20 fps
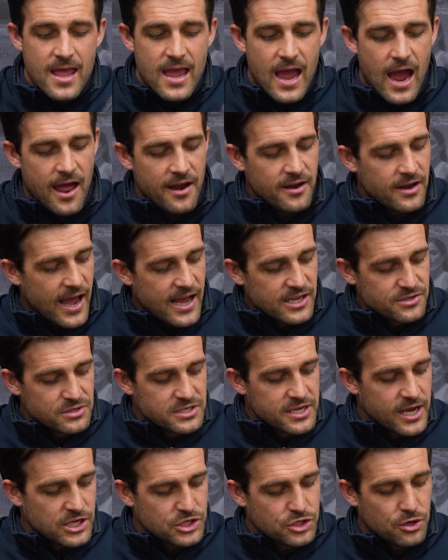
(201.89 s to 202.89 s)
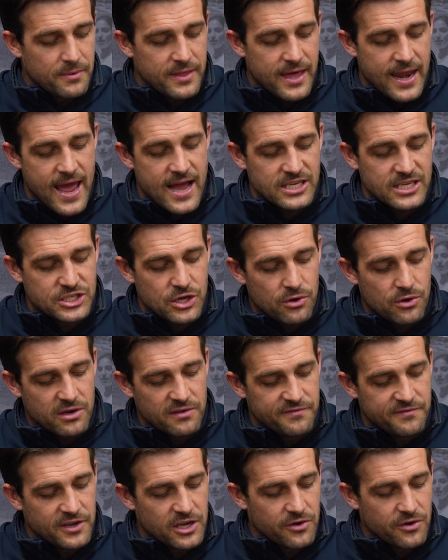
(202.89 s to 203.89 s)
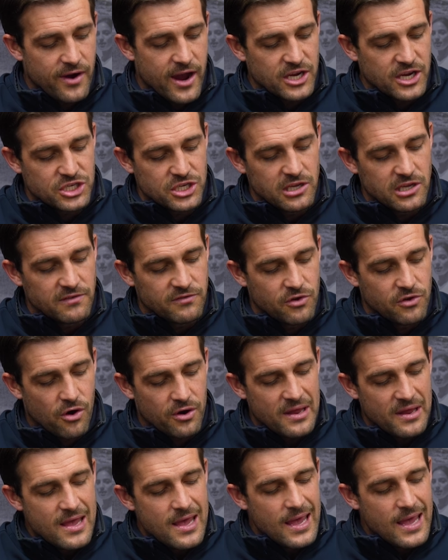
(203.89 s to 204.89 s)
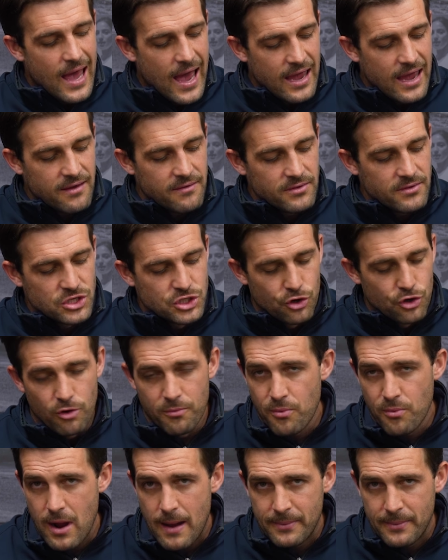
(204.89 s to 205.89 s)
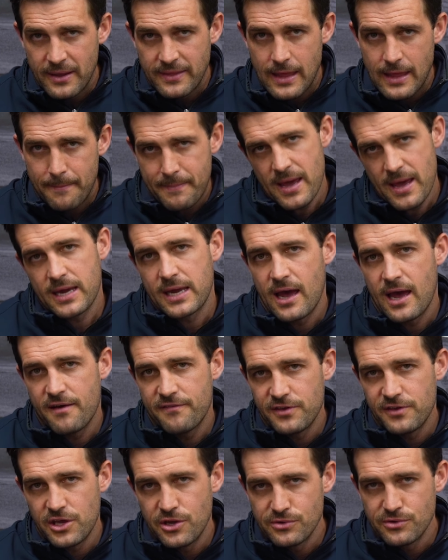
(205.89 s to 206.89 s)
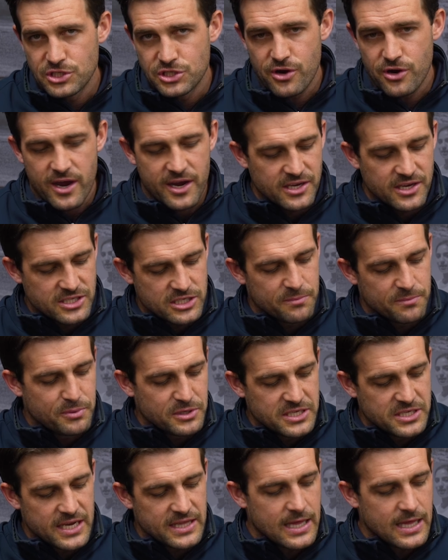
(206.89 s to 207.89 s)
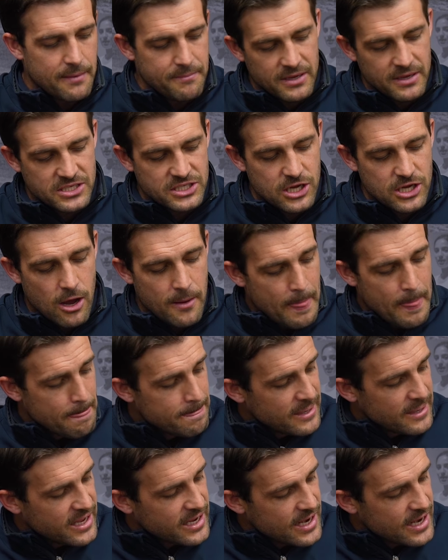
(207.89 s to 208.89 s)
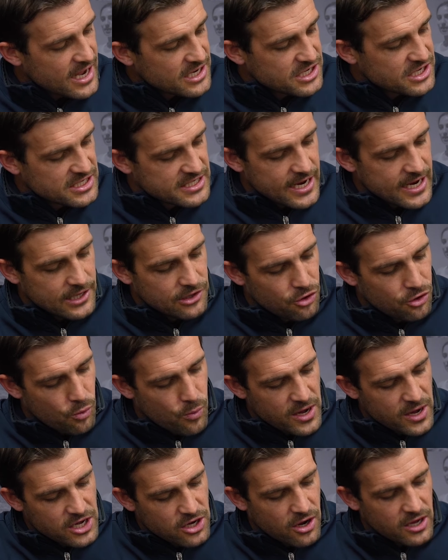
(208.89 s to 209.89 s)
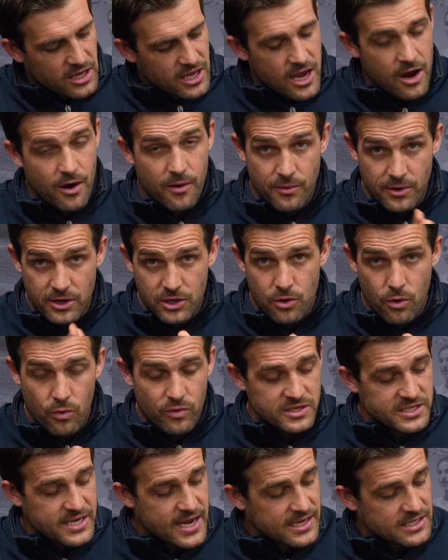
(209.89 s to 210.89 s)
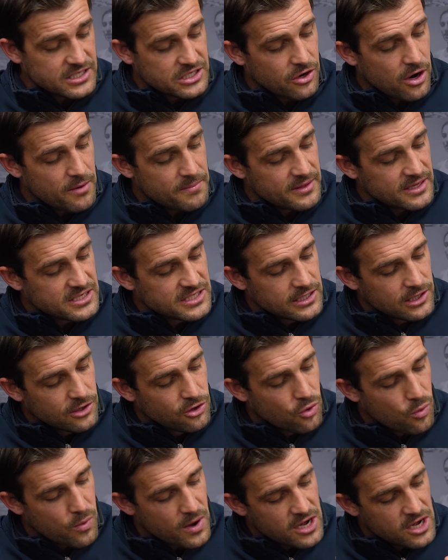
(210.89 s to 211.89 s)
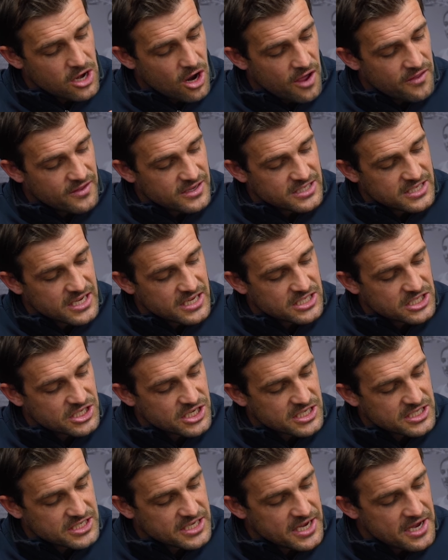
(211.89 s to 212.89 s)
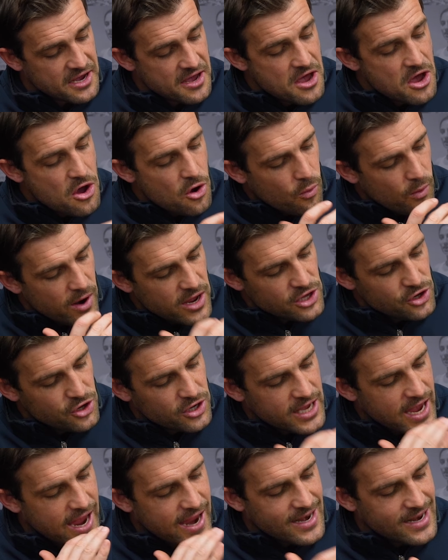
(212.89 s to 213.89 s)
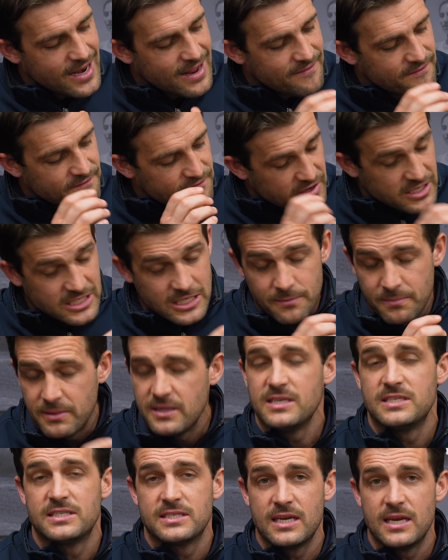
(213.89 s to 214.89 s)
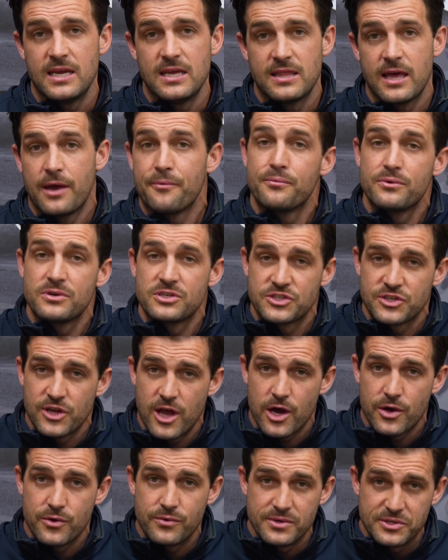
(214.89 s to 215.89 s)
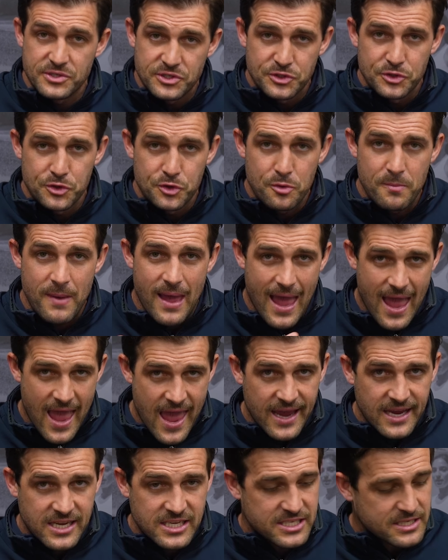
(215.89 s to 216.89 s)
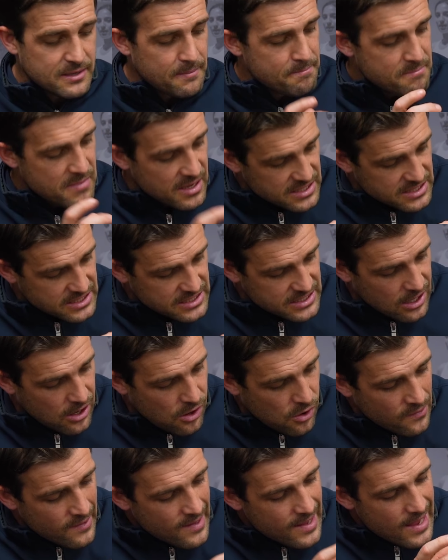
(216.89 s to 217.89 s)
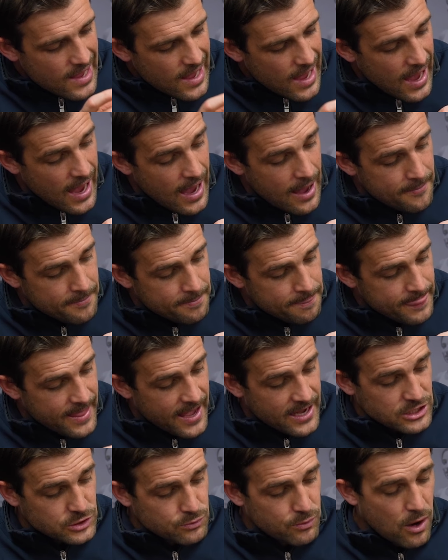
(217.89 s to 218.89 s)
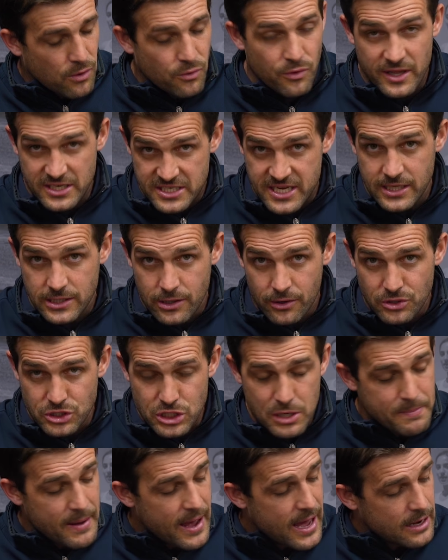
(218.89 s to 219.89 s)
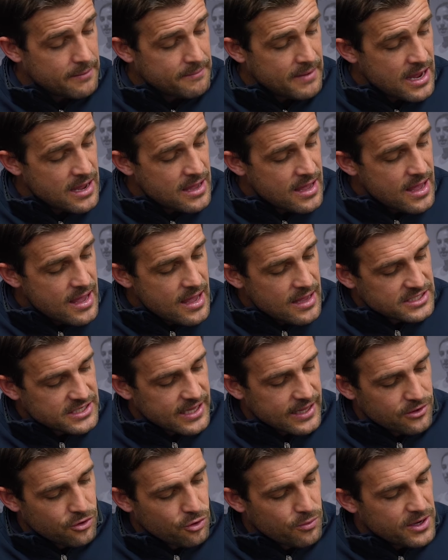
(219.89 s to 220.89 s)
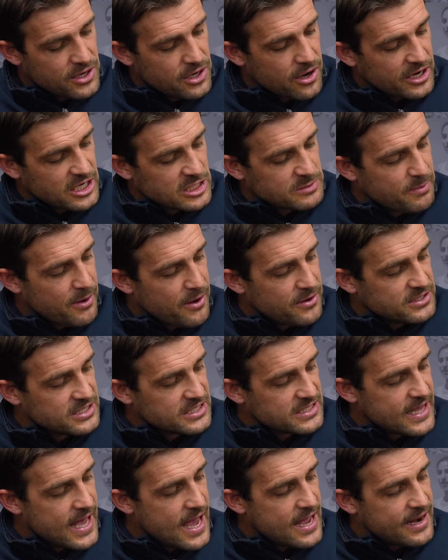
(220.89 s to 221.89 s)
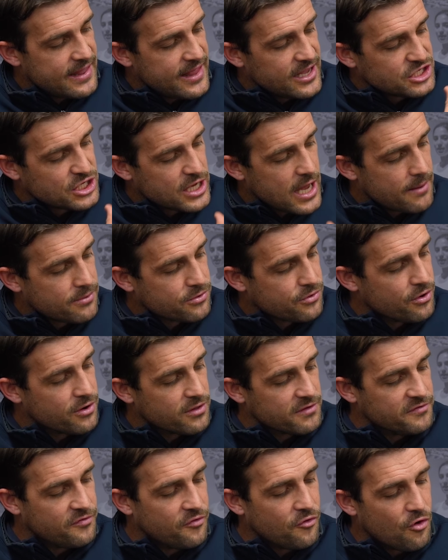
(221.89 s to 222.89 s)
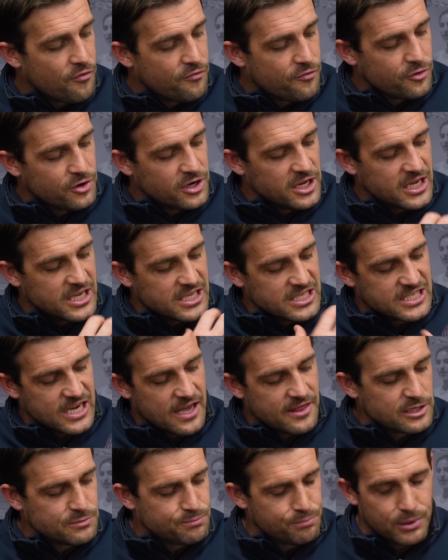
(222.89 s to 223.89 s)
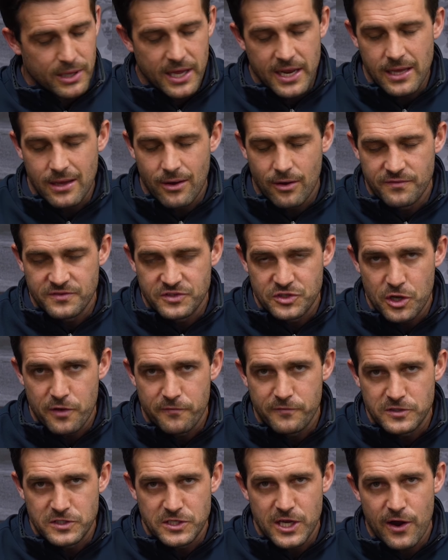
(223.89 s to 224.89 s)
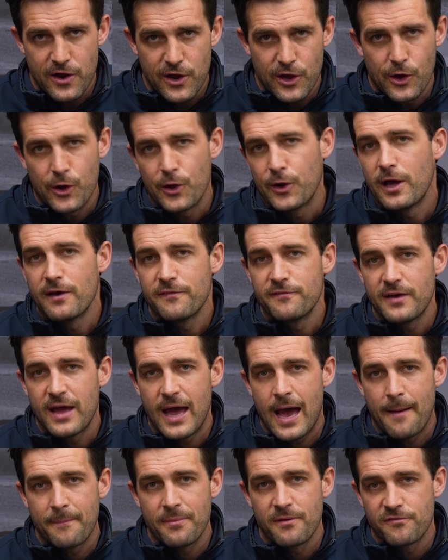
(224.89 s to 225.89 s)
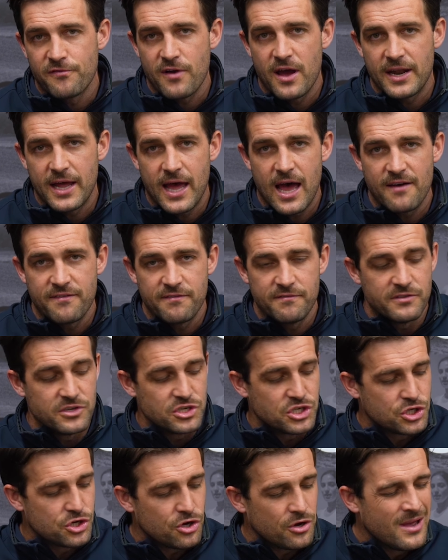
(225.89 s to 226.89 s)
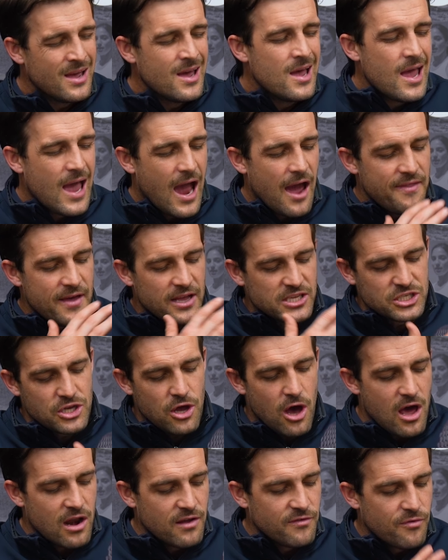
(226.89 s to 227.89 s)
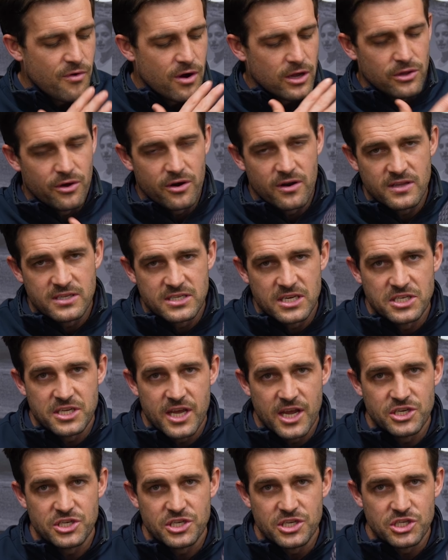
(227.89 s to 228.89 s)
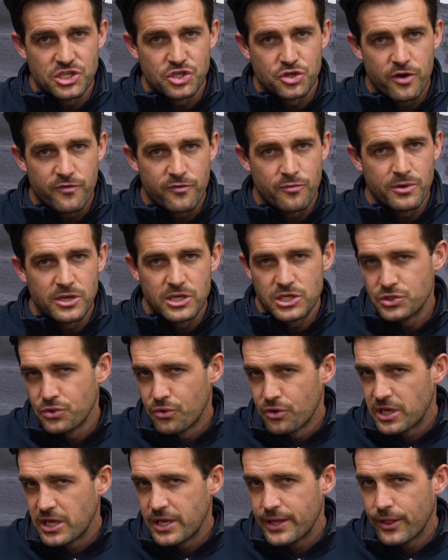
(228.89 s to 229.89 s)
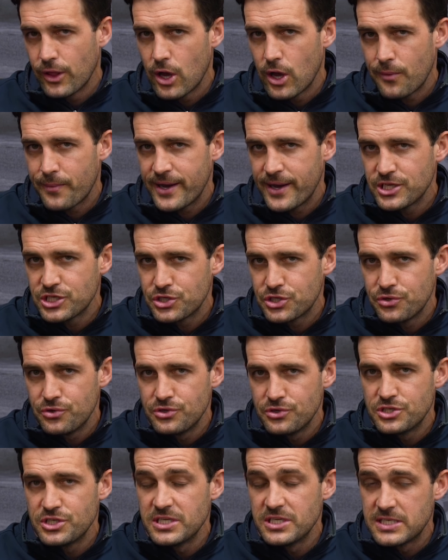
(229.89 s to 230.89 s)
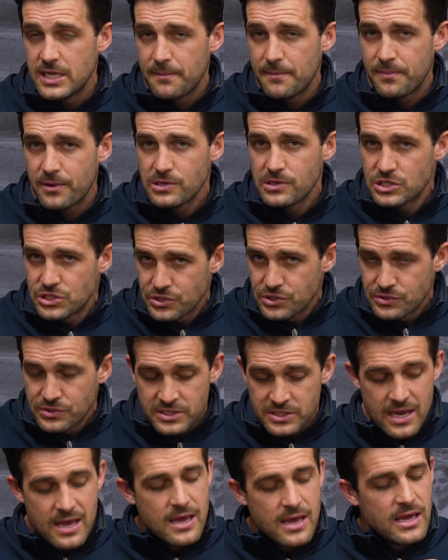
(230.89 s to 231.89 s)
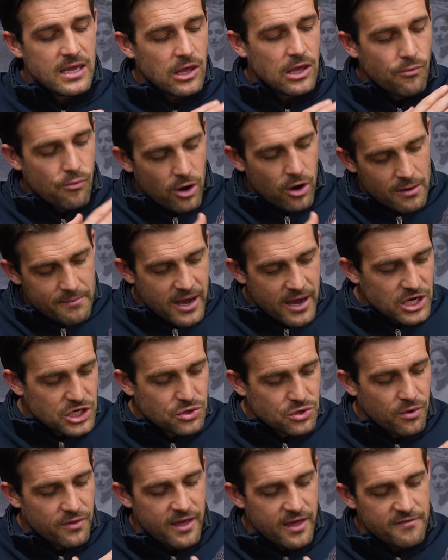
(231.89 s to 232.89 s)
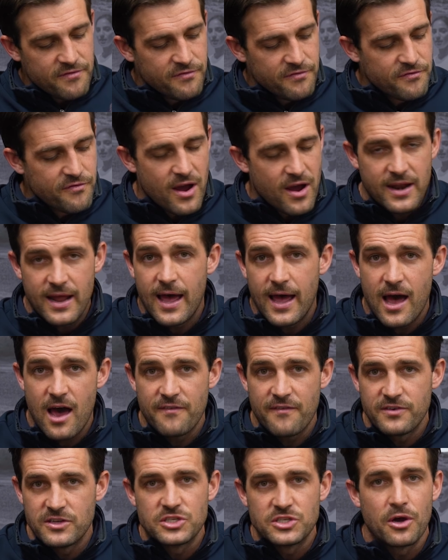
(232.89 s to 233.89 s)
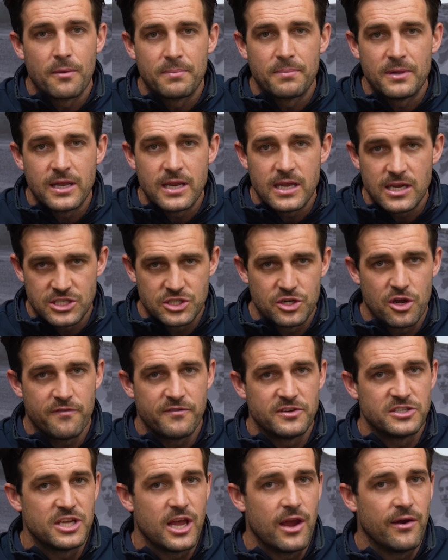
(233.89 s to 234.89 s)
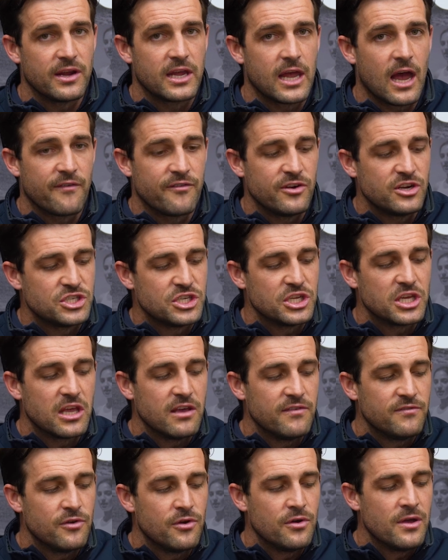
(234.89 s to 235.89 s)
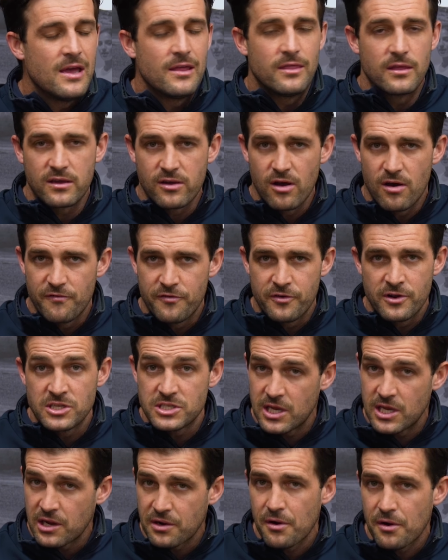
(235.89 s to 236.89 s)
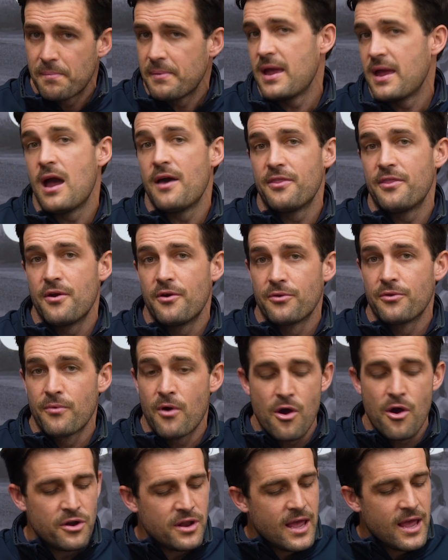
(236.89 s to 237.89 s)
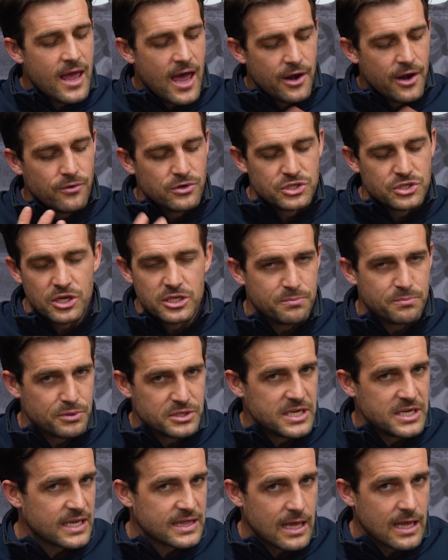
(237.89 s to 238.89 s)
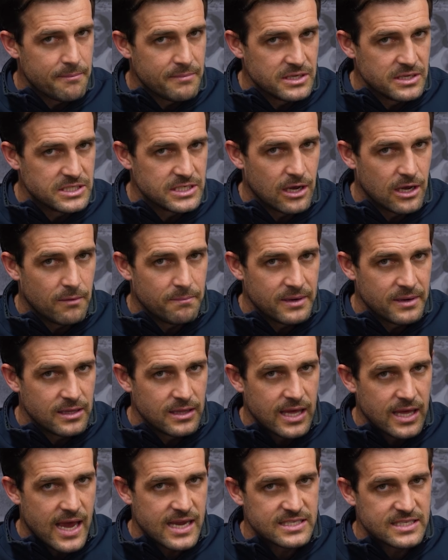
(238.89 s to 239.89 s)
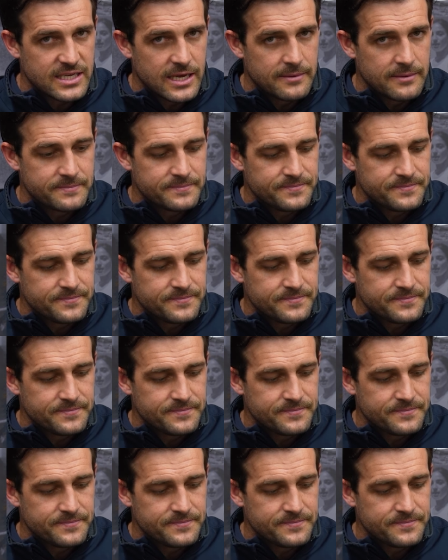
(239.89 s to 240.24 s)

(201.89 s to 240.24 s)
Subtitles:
And as I touched on with that outsole configuration, you've got a durable rubber in that back half for your heel strikers to protect that midsole. You can actually see a little window here. I want to call this out, sorry, but there's a little window that sits just here where you can visibly see that recycled ZoomX midsole as well, or that technology part of me. So that little window exposes that, and as you come through to the forefoot, you can see there's plenty of surface area on offer up the front half of this shoe. And that's kind of where a lot of this attention is driven. When you're talking your lightweight shoes, your tempo shoes, you want to make sure that front half has got plenty of surface area and coverage to give you the confidence and grip out there on the road, and also to protect that midsole being the asset.